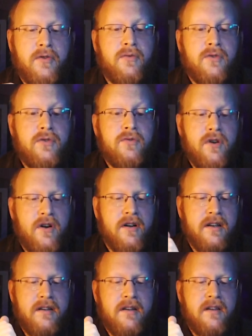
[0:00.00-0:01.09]
2
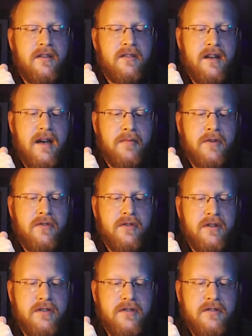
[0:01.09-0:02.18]
target
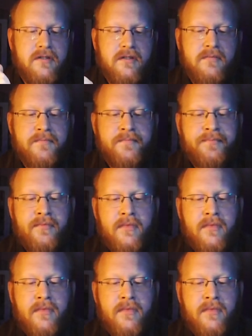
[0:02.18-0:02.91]
tapped creatures.